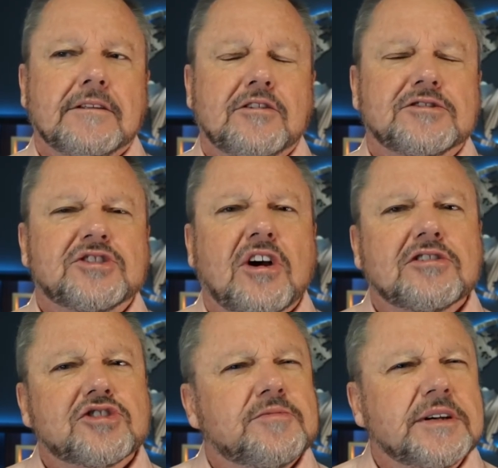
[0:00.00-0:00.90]
there
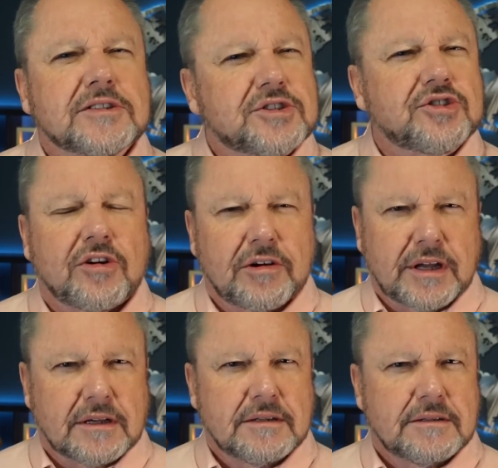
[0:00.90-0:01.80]
starts to be a
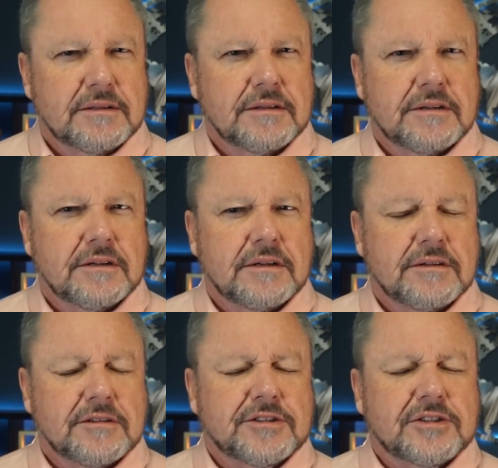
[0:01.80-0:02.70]
stirring,
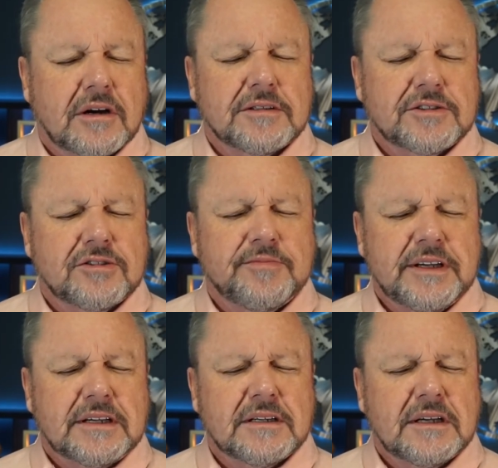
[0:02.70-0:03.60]
there starts to
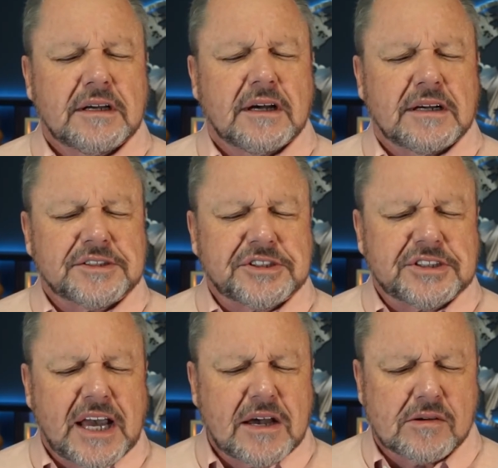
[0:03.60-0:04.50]
be a, a
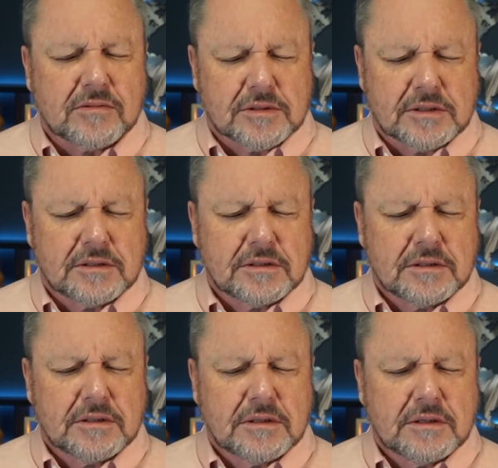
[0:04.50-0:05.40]
sound,
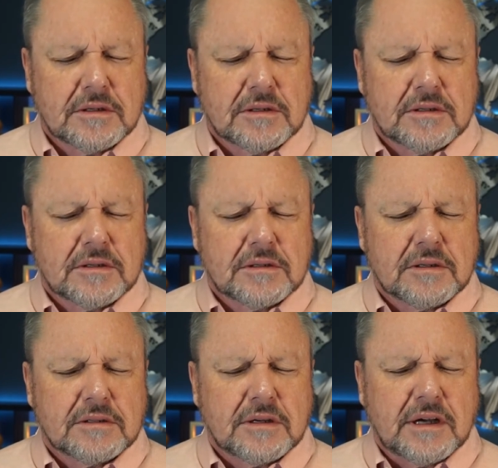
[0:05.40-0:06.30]

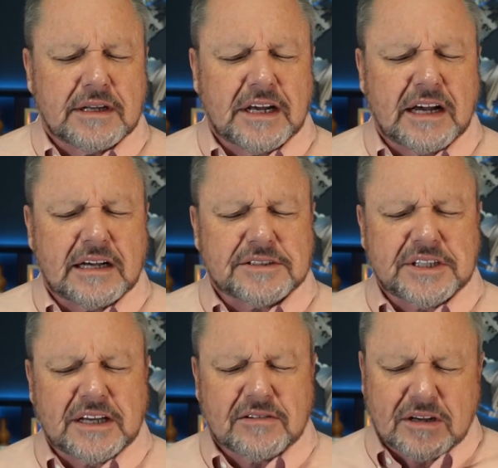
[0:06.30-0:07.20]
an, a
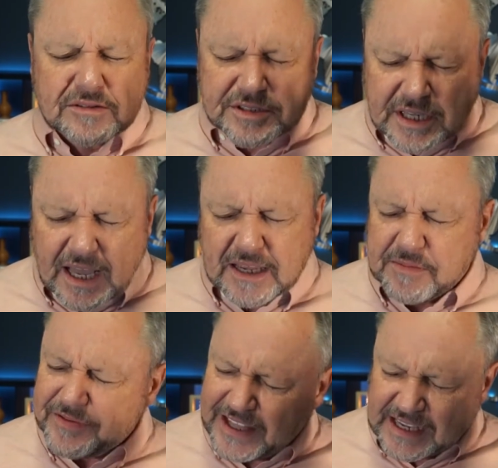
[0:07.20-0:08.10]
sound outside,
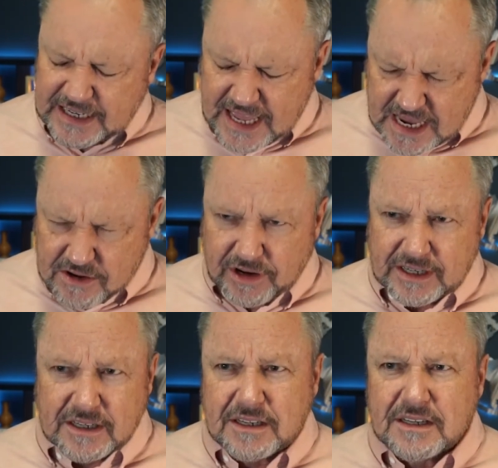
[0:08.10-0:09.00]
but they can hear it.